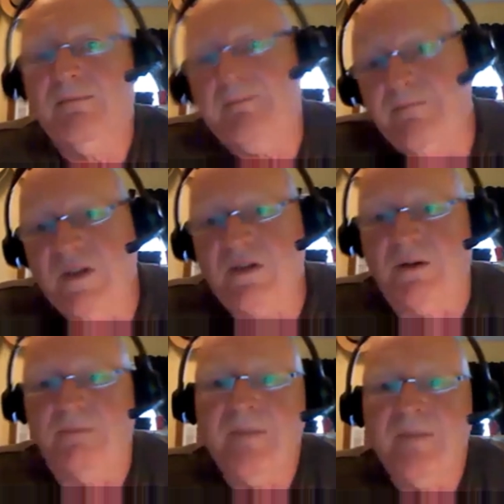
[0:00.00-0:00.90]
So
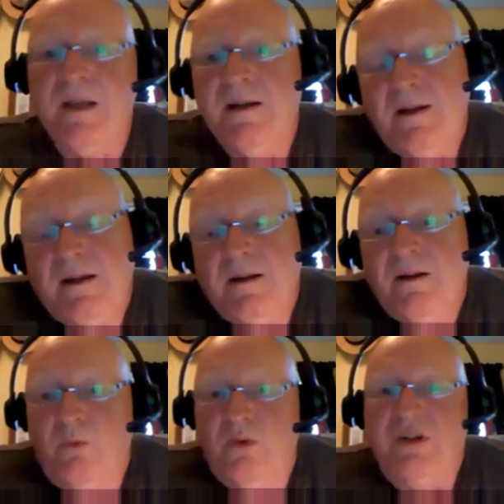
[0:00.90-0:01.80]

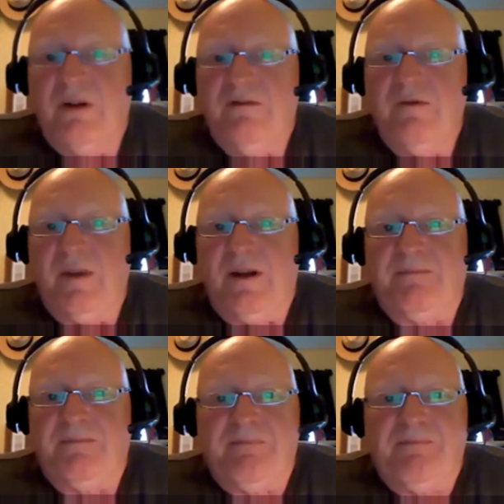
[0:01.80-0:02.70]
we'll start from there.
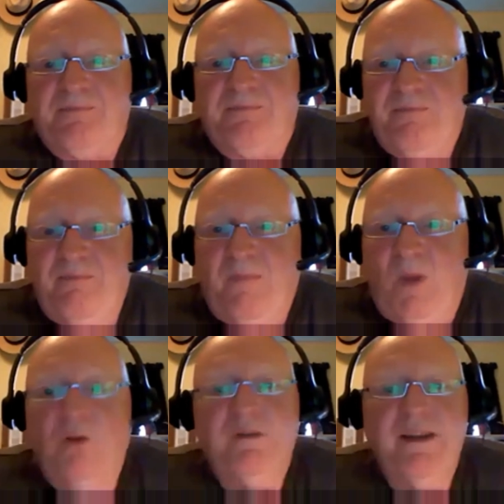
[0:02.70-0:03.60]

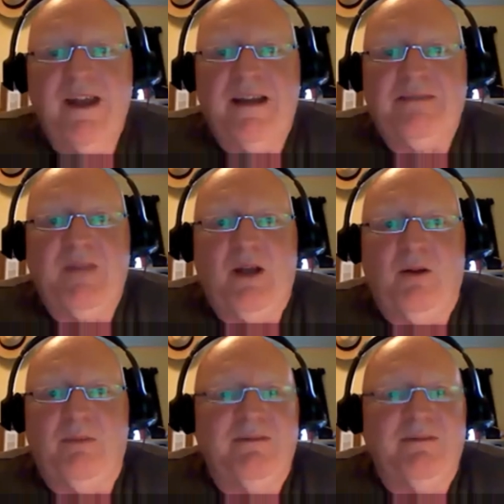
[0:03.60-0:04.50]
Hopefully that helped.